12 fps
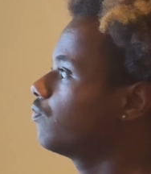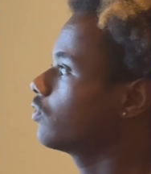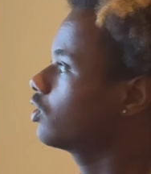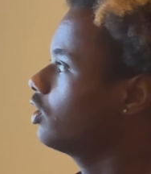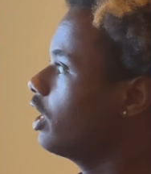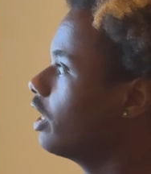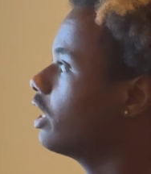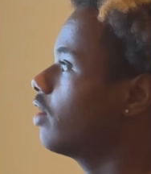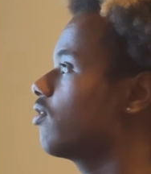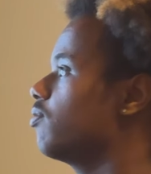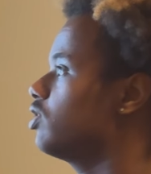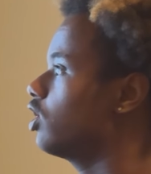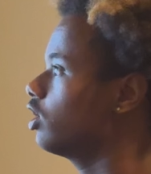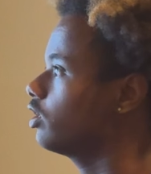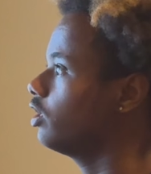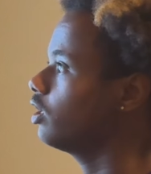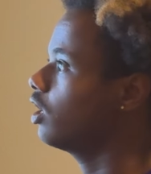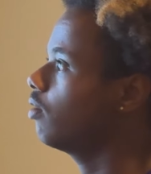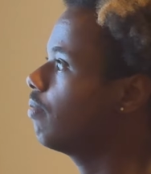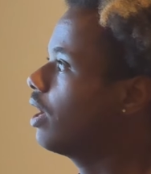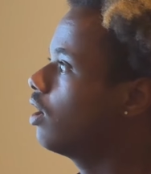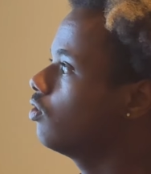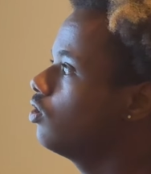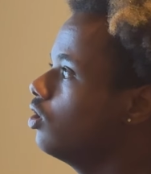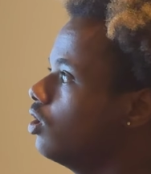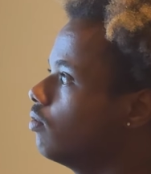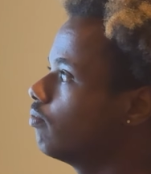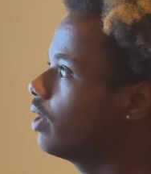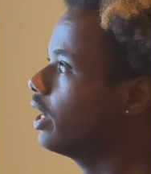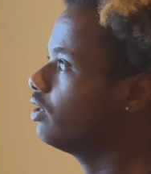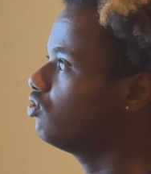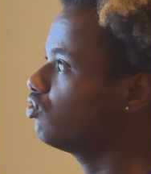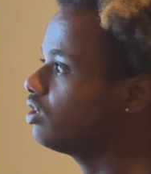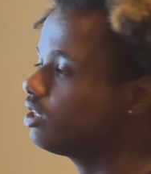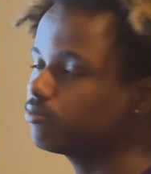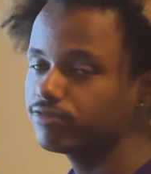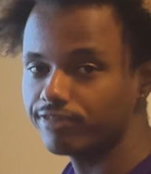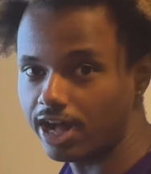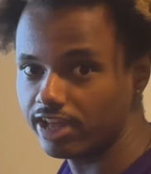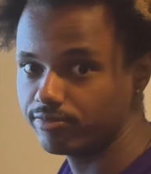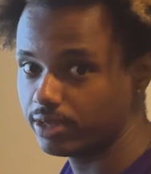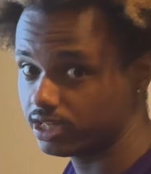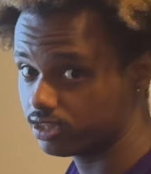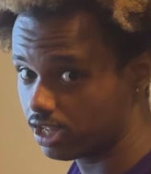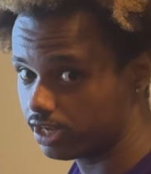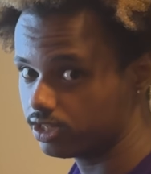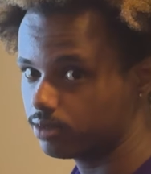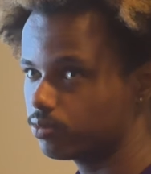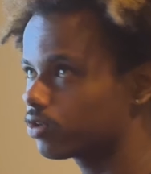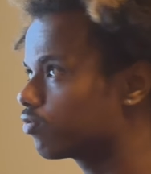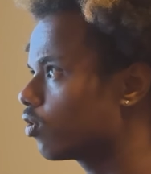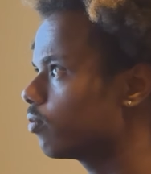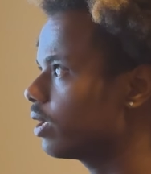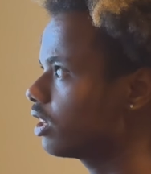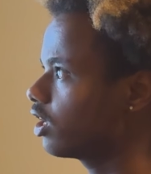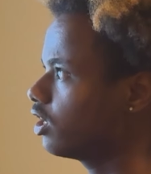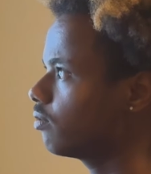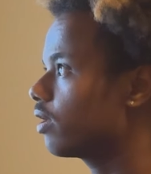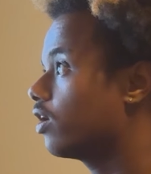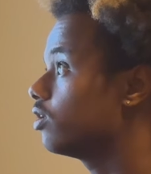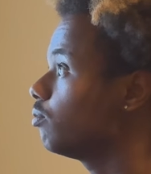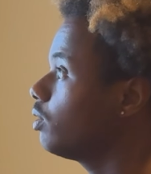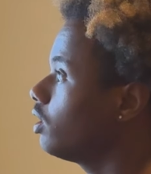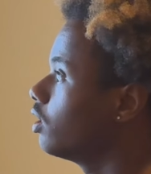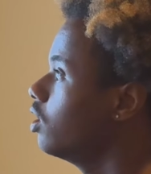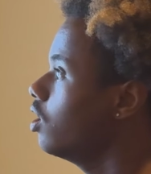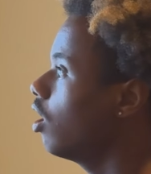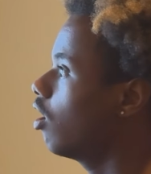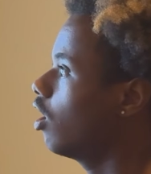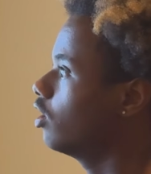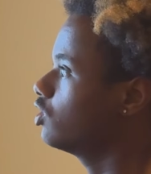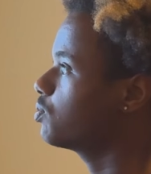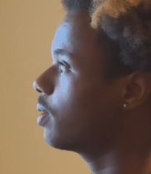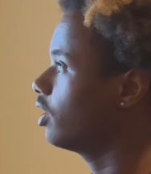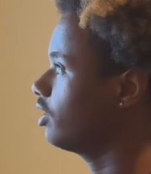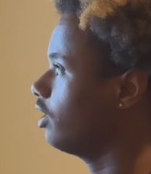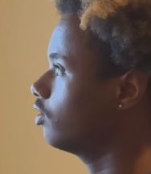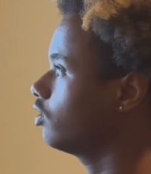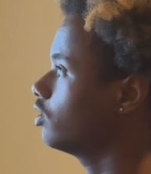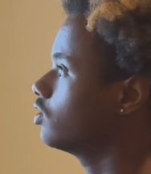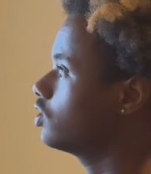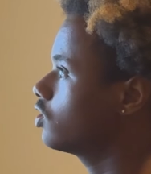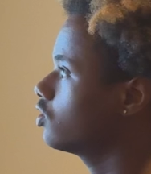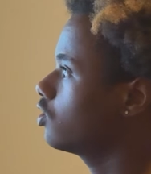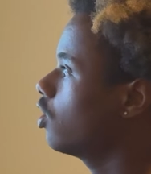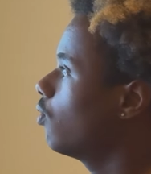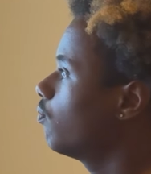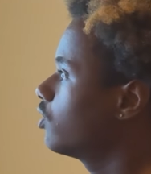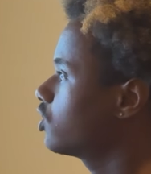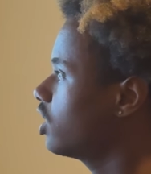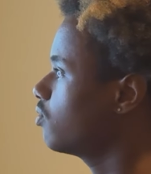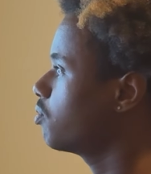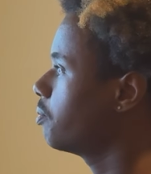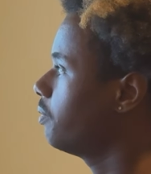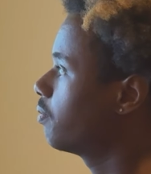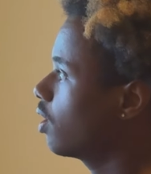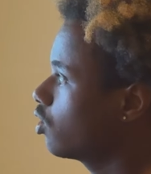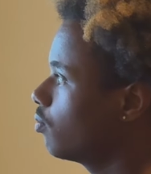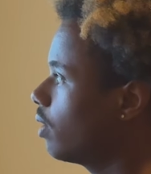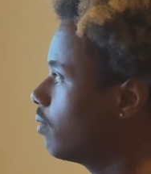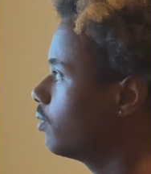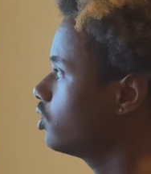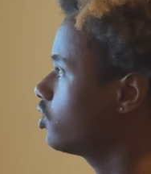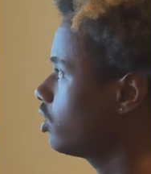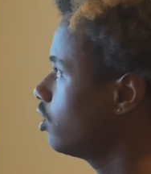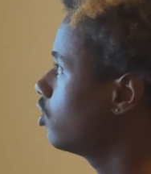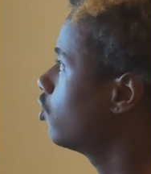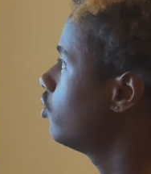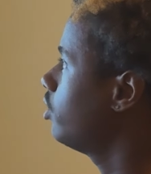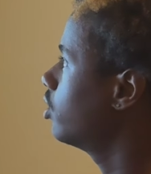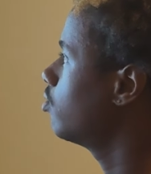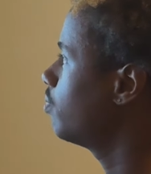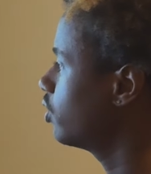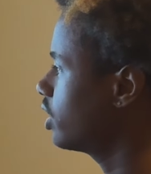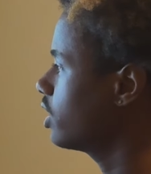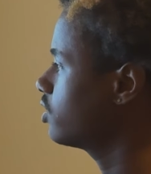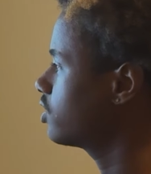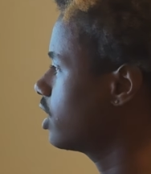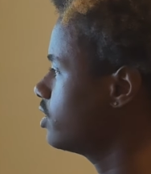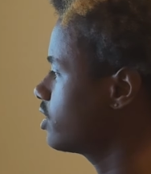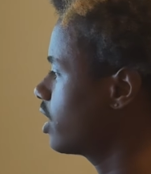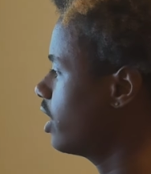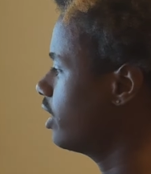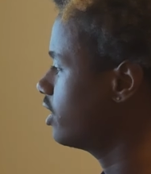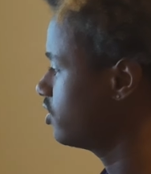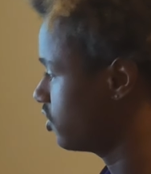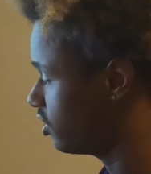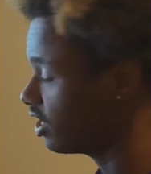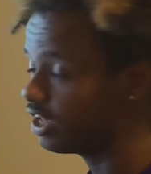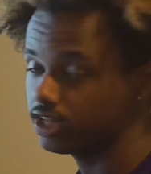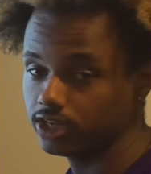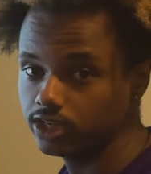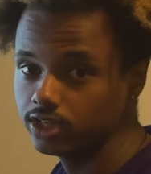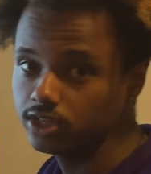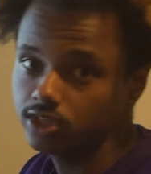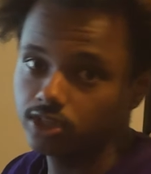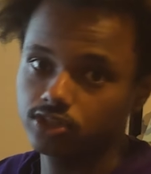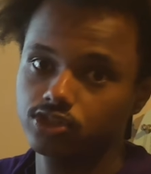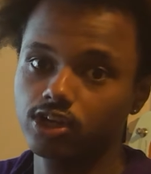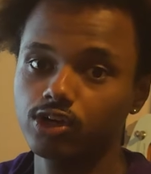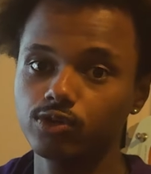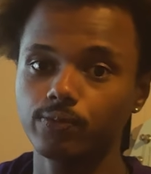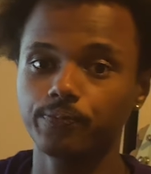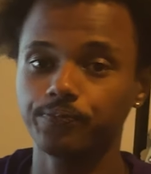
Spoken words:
today I'm gonna be talking about my dream 5-man lineup or 4-man lineup, counting me, on spotting aliens. So this lineup would be Barack Obama, Shaquille O'Neal, Bill Nye the Science Guy, and Zendaya. So,